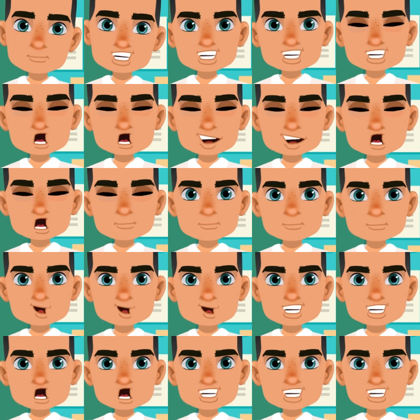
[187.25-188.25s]
They are
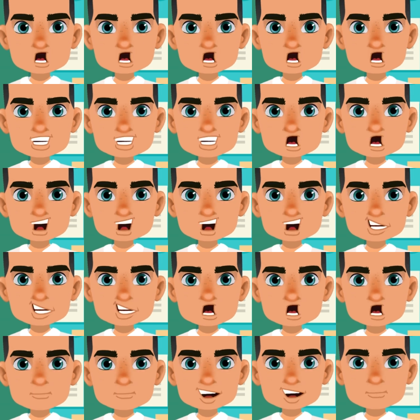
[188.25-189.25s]
versatile as they
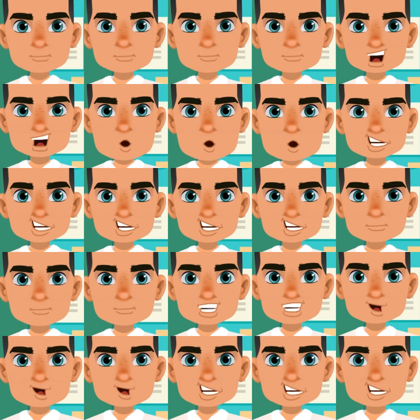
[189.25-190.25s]
can be employed in
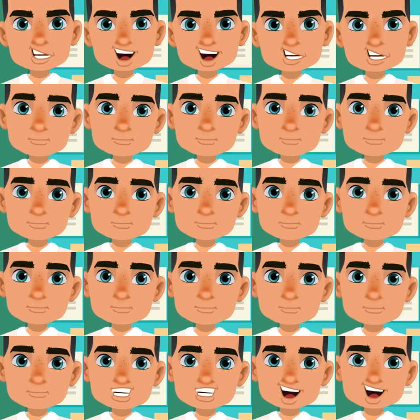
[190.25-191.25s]
different tenses,
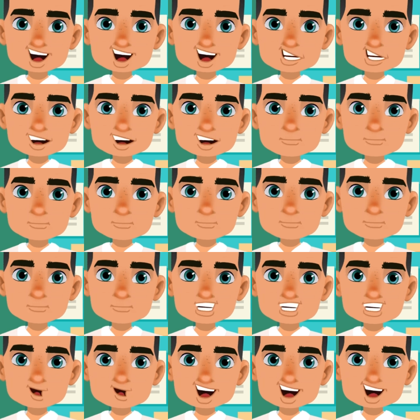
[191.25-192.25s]
i.e.
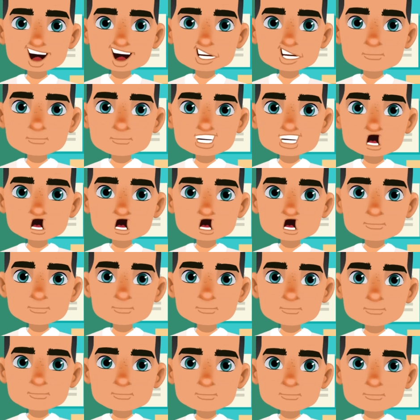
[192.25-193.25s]
present to
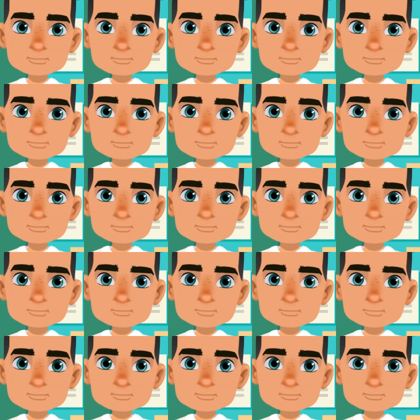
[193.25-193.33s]
past.